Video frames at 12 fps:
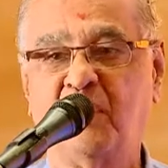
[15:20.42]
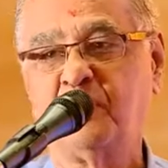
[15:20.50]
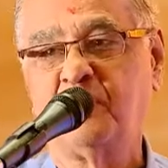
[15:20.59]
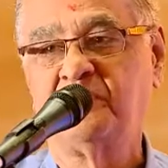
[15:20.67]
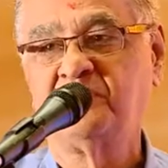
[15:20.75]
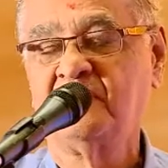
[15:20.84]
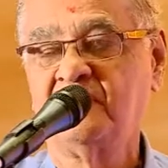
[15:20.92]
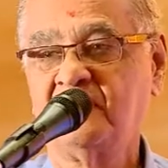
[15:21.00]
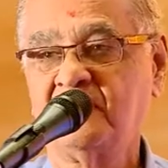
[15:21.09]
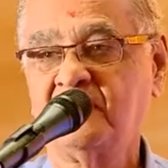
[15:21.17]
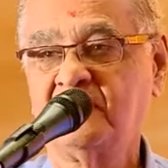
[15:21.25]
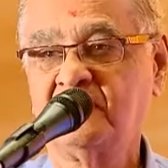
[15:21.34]
follow?
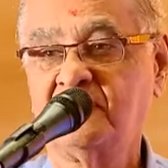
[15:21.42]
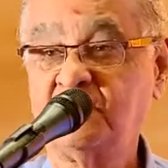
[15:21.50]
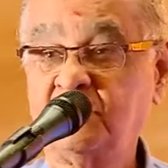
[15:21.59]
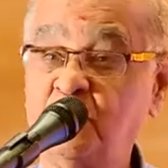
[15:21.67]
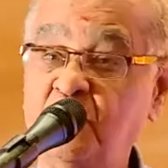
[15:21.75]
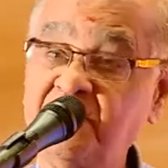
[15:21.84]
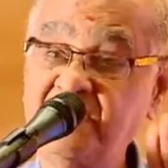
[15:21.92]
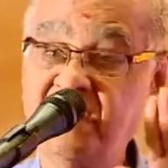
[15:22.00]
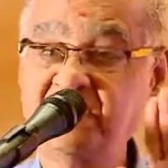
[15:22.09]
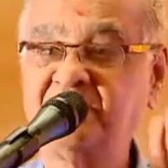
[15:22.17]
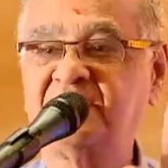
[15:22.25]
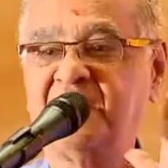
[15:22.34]
The student,
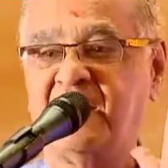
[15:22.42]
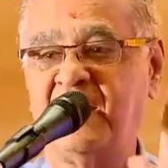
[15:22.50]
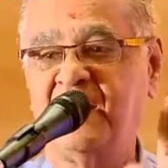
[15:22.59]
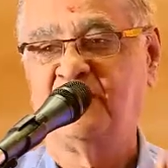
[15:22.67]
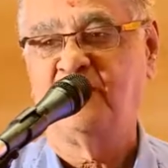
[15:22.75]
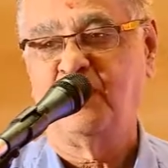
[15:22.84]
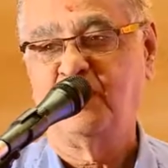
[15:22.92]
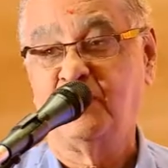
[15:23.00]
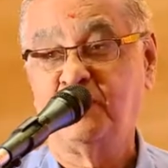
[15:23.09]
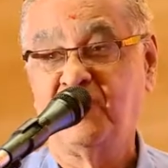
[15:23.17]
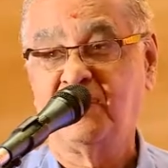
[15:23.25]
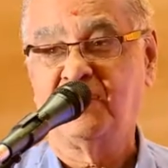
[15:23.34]
yes, sir, I am
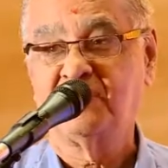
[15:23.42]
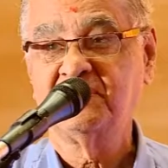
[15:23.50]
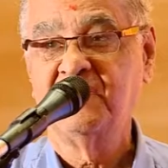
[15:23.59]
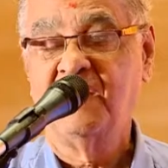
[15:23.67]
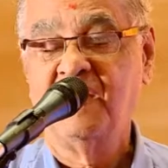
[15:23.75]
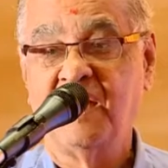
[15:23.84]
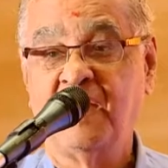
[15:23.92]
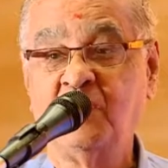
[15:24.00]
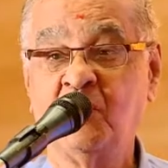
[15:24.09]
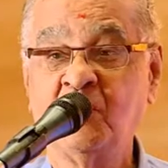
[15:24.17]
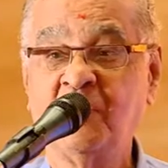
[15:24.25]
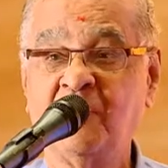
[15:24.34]
followed because I
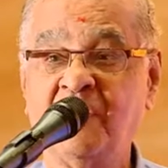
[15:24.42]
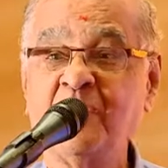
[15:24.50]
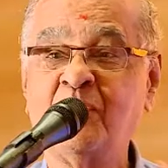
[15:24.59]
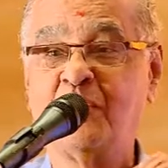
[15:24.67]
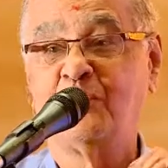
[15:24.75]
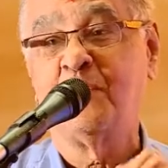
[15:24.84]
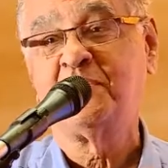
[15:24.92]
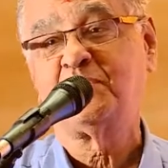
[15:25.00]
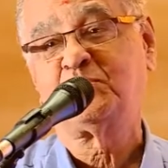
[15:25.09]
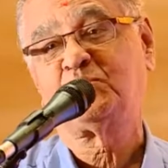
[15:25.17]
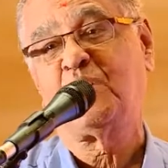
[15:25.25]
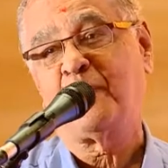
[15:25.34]
don't know when you are going
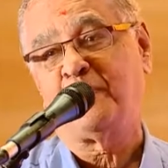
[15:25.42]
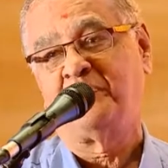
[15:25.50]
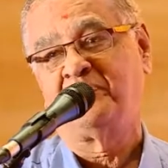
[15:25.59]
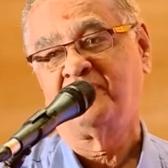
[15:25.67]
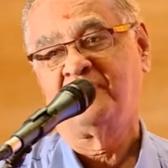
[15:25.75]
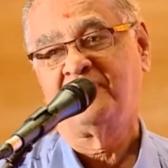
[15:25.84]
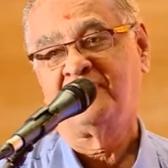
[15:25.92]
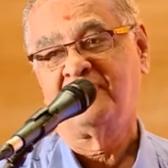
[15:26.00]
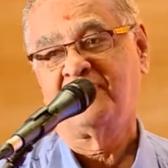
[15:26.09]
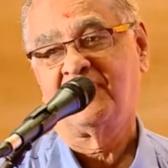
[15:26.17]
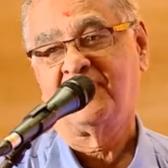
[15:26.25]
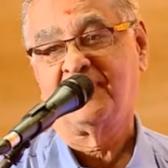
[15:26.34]
to stop.
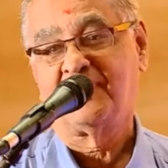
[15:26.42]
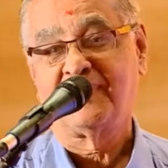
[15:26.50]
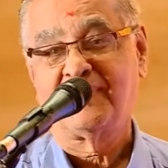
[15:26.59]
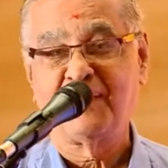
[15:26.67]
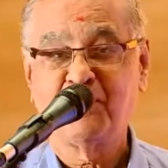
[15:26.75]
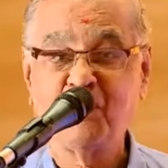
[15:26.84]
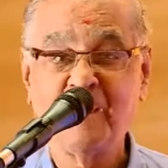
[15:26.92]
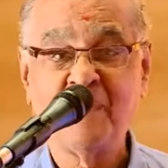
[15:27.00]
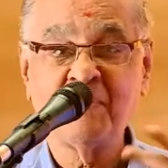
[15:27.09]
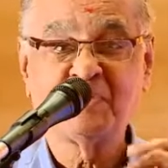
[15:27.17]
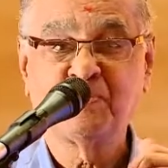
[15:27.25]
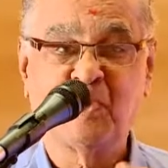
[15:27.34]
Therefore, I
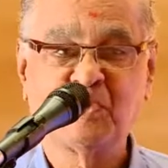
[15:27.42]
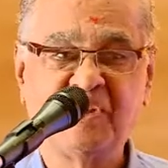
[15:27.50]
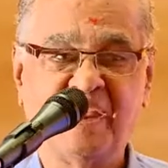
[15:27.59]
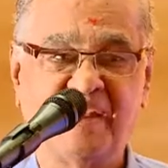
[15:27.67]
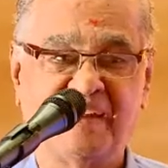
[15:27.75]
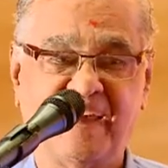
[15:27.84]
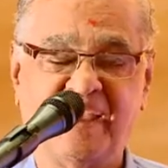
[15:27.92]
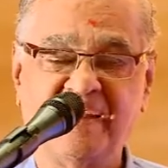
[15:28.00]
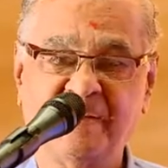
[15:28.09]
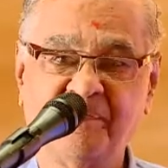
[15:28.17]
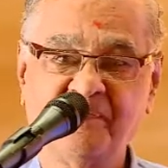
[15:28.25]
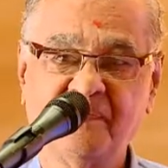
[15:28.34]
must proceed,
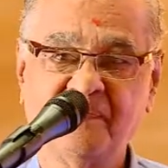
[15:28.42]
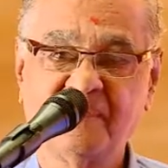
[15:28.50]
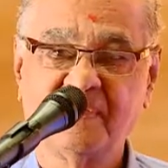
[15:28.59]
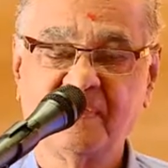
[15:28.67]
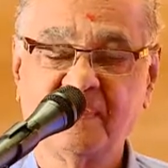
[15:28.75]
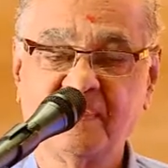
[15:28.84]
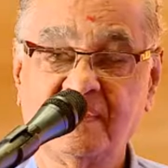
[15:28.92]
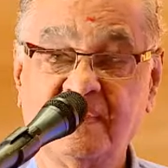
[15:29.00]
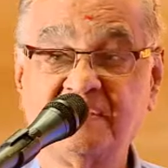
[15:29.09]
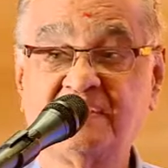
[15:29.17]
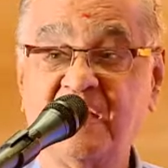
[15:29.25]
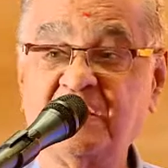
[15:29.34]
right?
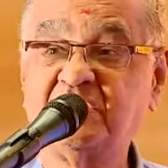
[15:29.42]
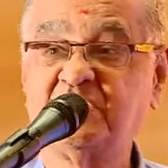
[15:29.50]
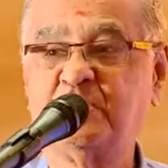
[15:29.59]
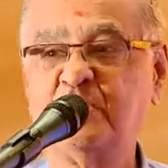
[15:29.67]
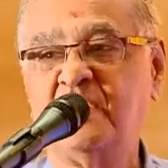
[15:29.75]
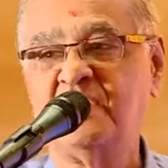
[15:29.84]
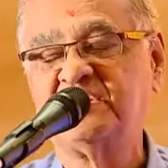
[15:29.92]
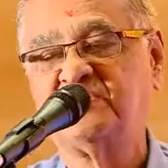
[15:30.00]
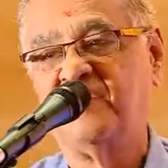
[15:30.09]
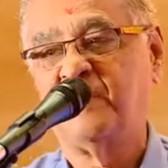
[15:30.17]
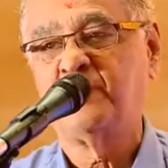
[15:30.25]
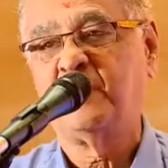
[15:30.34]
These such students
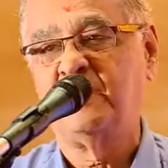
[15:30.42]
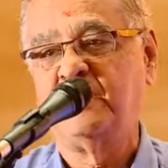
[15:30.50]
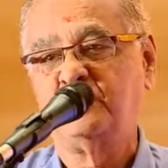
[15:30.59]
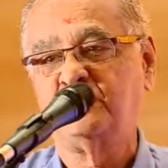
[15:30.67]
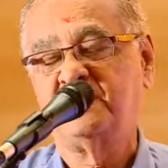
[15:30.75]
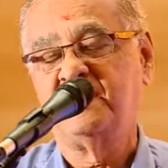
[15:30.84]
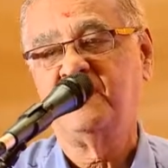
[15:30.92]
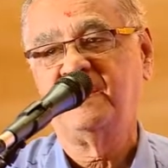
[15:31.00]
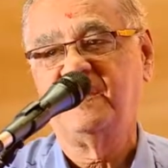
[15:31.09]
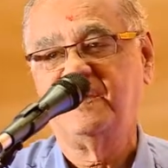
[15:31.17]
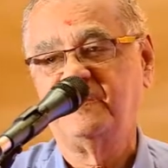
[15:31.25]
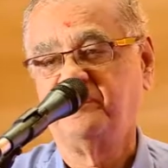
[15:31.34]
we have produced in
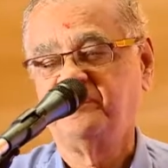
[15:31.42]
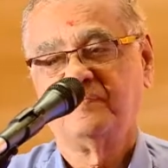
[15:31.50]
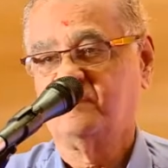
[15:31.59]
many